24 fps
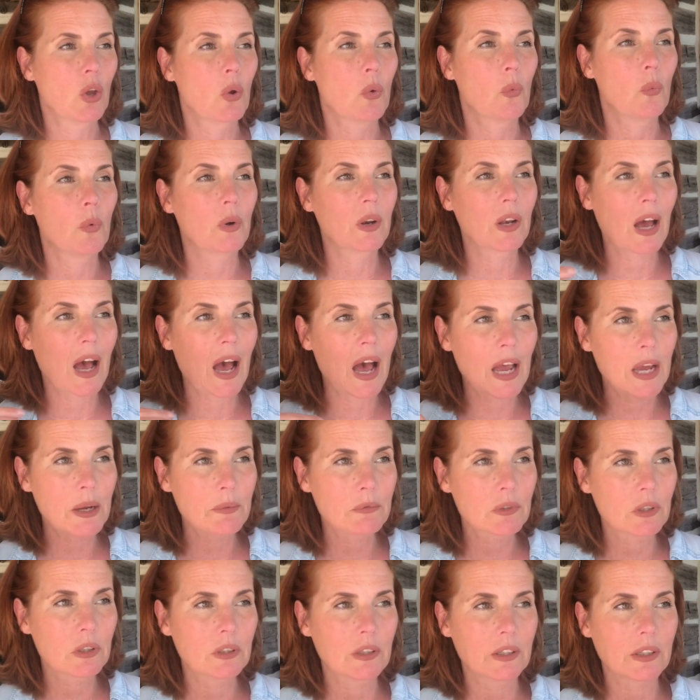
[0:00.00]
What I'm
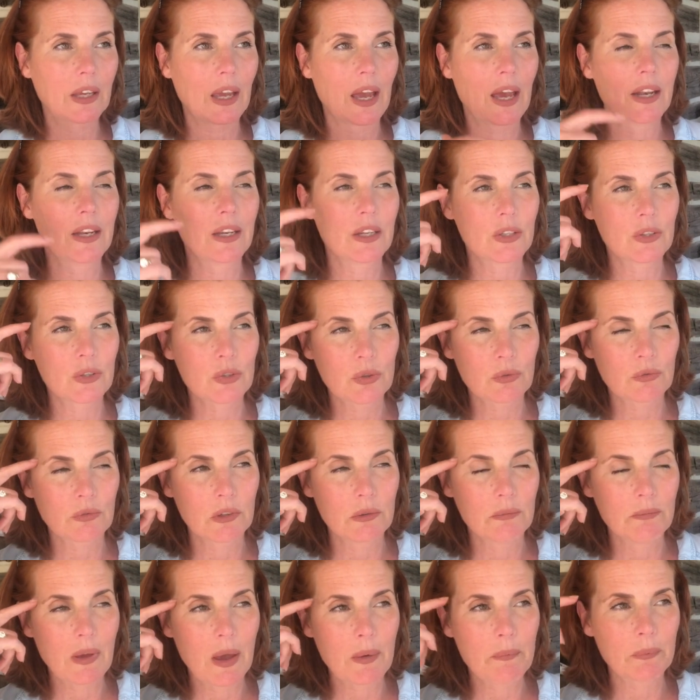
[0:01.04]
to look at is to
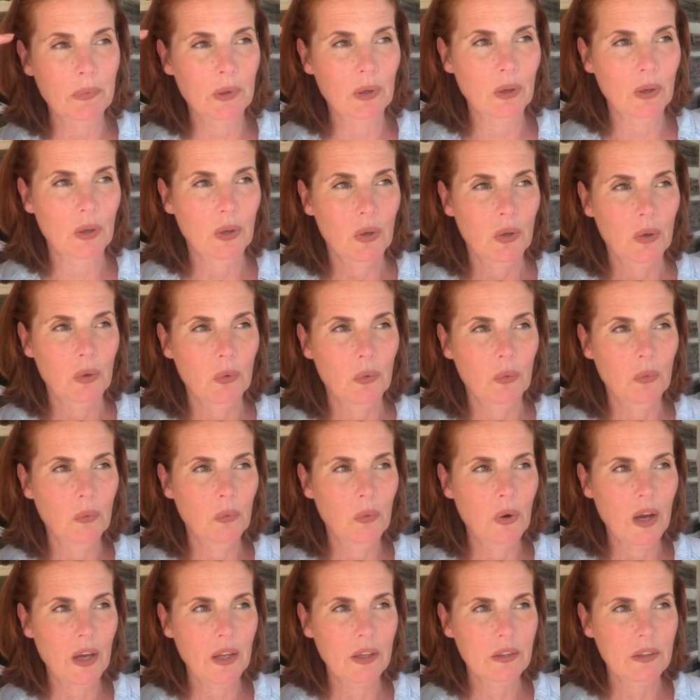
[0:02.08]
remember,
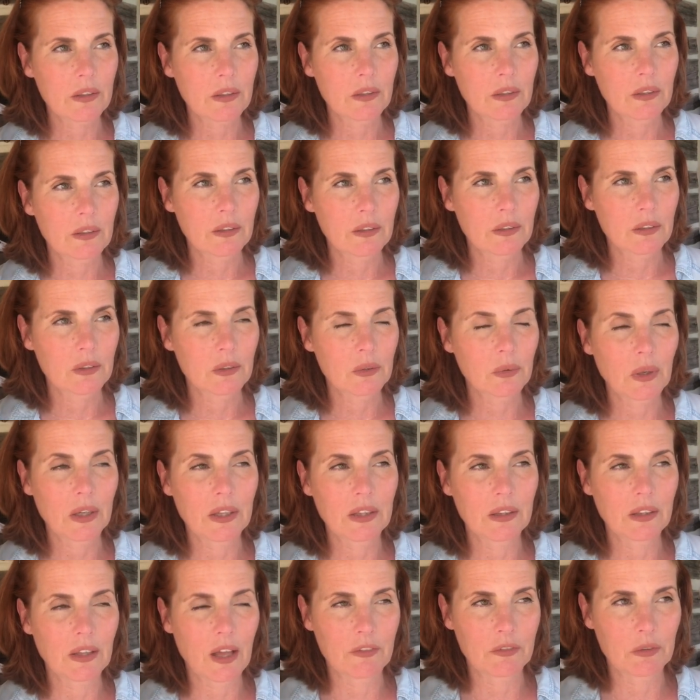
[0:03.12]
what do I
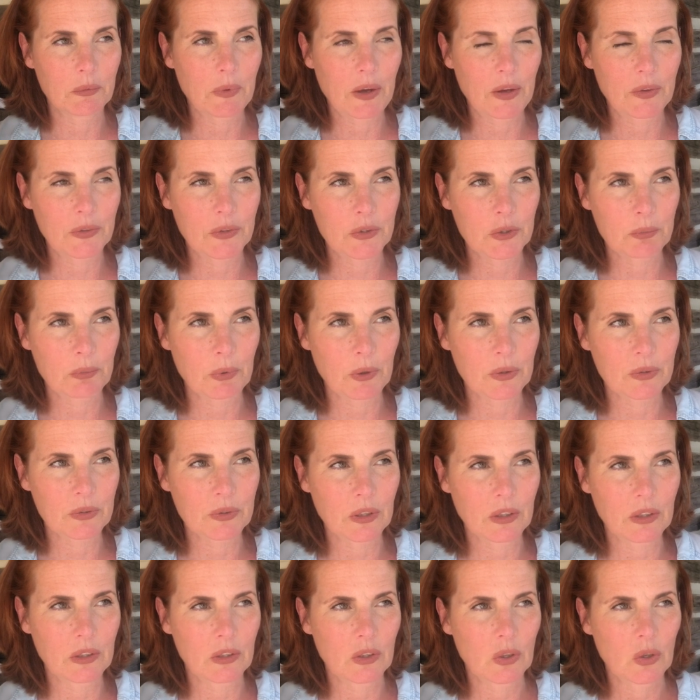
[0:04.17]
love about this
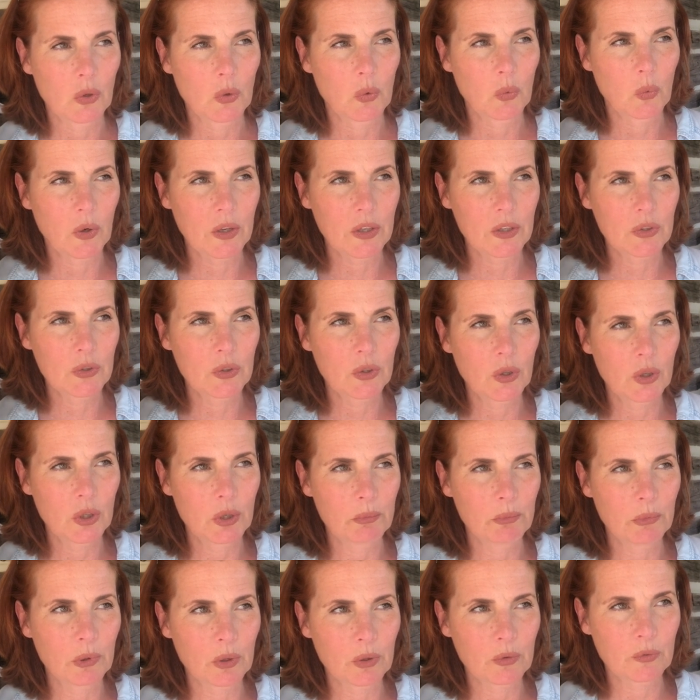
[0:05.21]
person? What is good
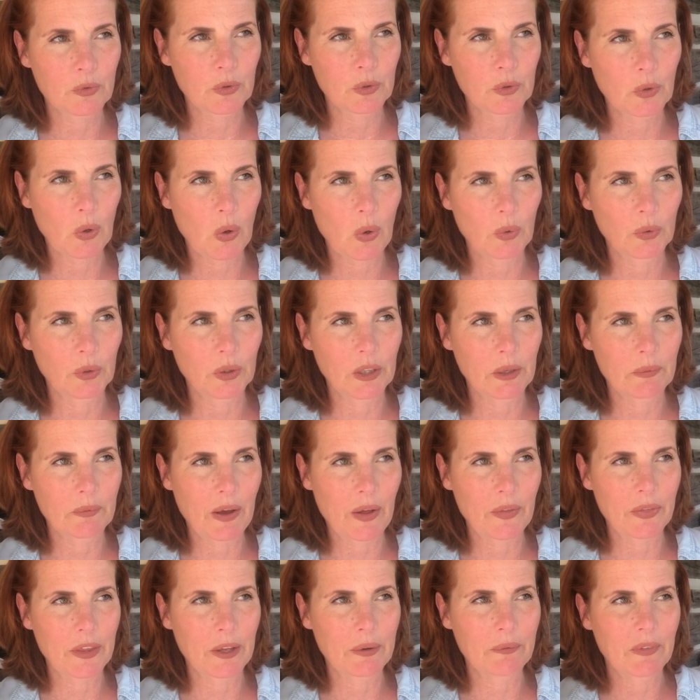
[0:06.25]
and beautiful and holy
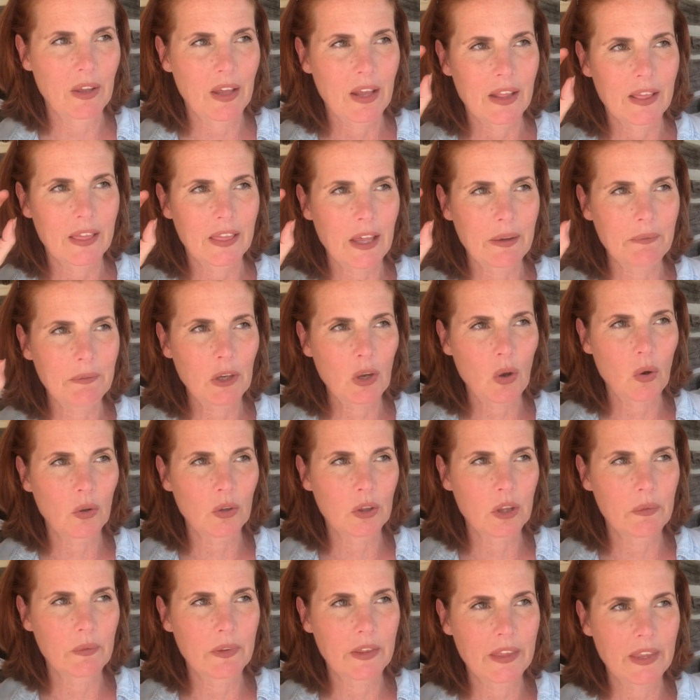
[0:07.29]
about them? Let me hold
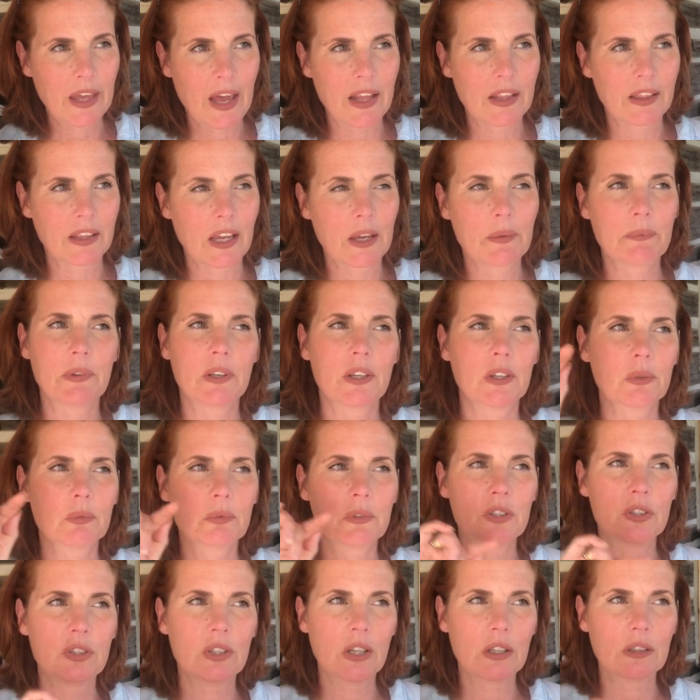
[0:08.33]
them in that light. Because
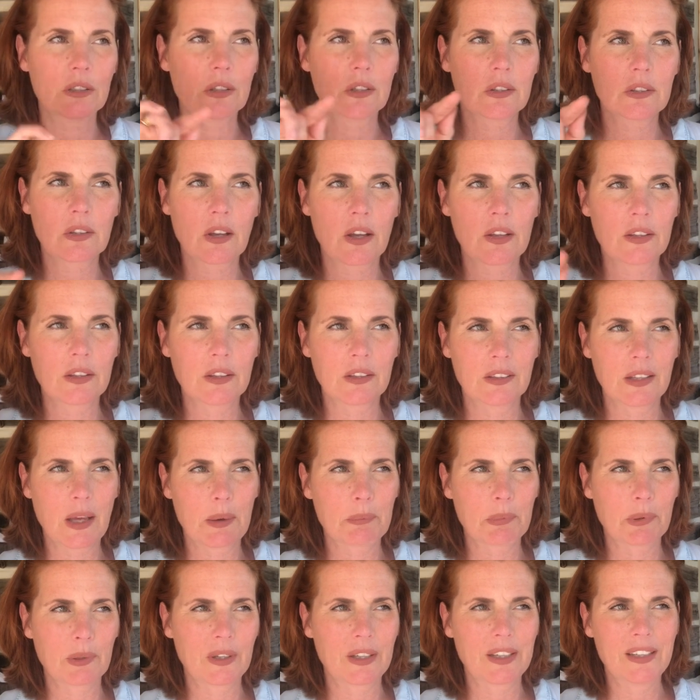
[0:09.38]
when Jesus saw the
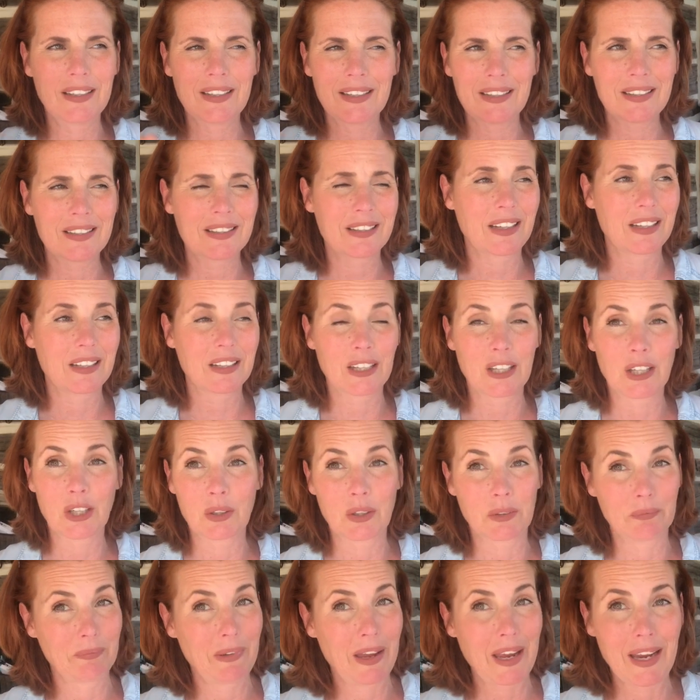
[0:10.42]
leper, he didn't say like,
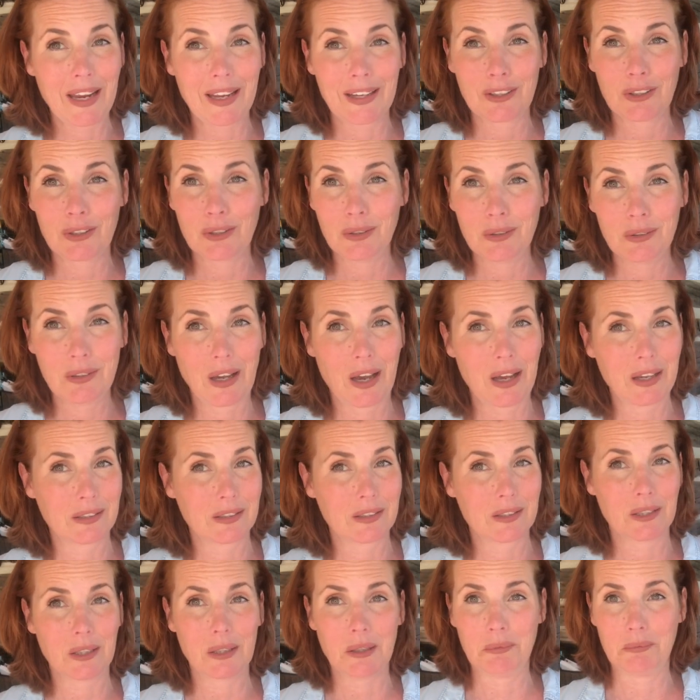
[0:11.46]
man, you got
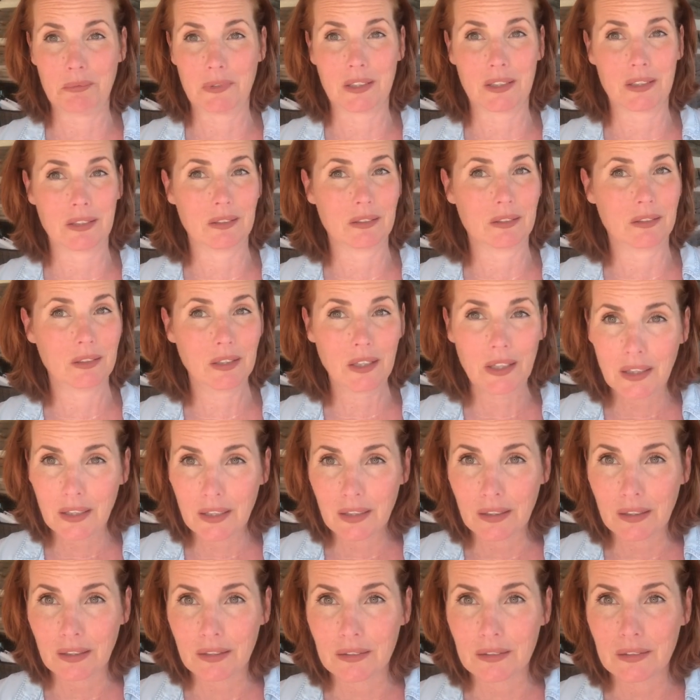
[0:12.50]
some
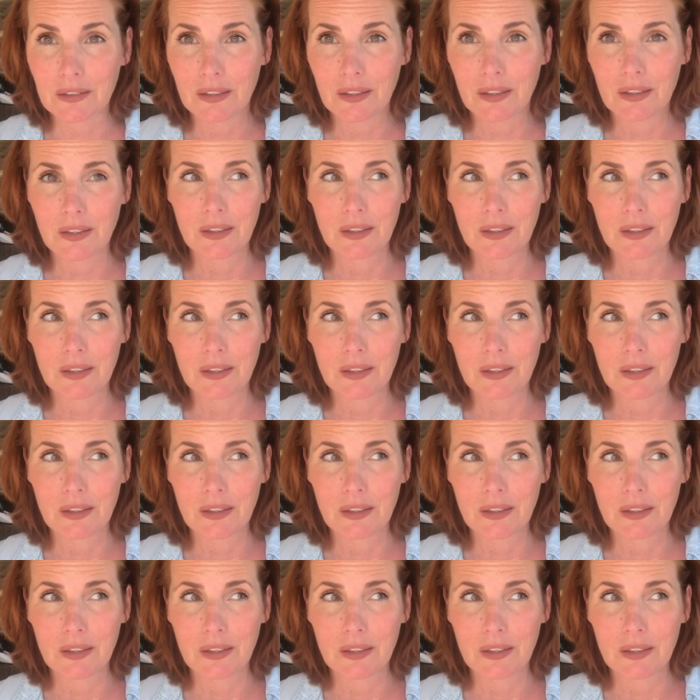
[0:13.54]
disease.